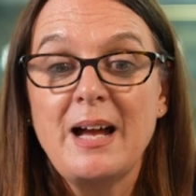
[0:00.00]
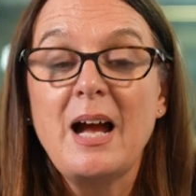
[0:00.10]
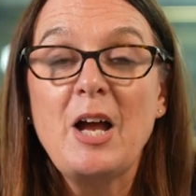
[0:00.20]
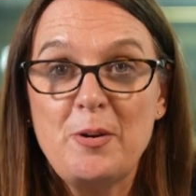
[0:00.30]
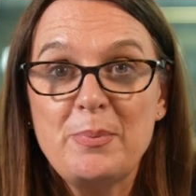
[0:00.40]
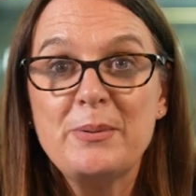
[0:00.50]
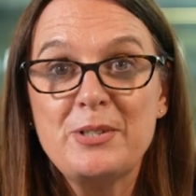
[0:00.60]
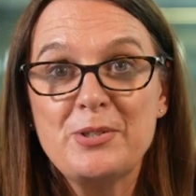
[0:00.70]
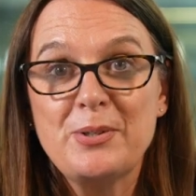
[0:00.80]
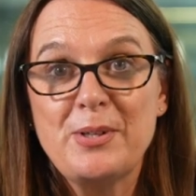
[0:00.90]
I hope you
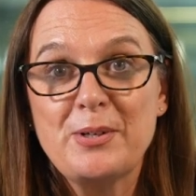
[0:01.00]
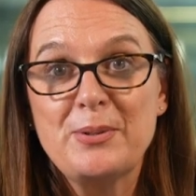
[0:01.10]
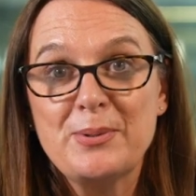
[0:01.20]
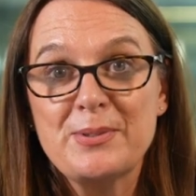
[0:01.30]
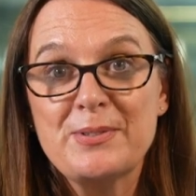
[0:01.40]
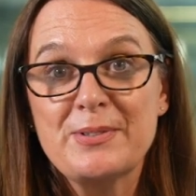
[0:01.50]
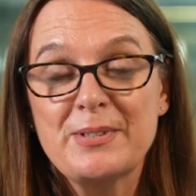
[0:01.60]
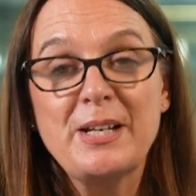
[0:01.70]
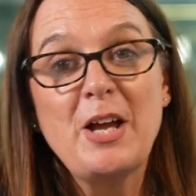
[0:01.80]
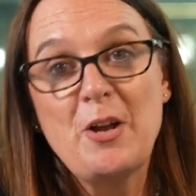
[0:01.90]
enjoy the course,
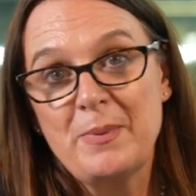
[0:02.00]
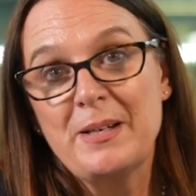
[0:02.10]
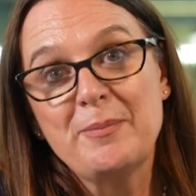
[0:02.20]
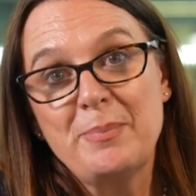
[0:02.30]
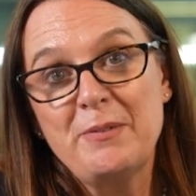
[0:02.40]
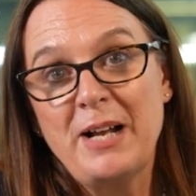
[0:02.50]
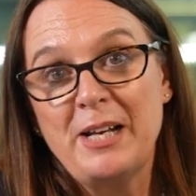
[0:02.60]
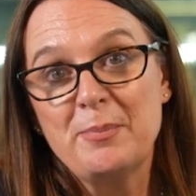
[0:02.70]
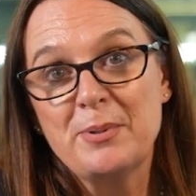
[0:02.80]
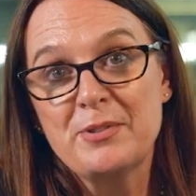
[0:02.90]
and I hope that it'll be
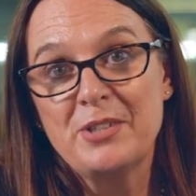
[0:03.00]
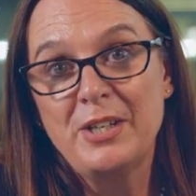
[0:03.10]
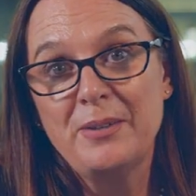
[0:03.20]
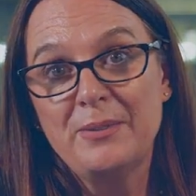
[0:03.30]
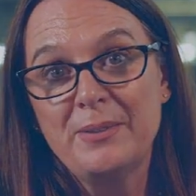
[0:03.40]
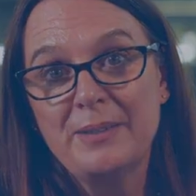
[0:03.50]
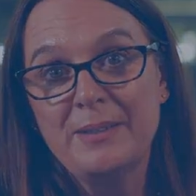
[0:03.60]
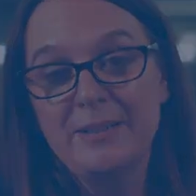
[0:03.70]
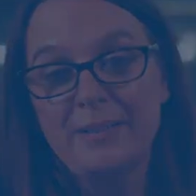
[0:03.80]
valuable to you.